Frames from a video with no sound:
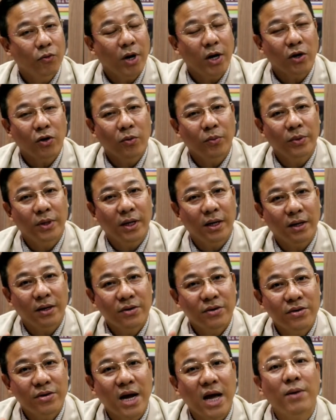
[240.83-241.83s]
one of the
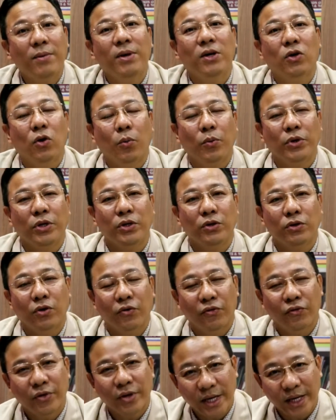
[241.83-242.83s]
tribal community
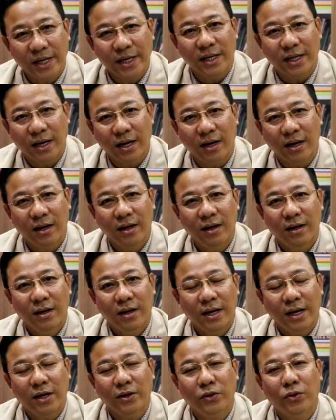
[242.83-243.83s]
of India.
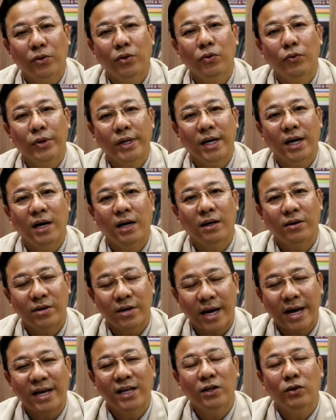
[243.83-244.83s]
Though we are
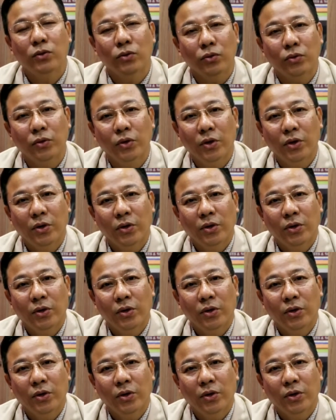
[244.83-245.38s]
trying to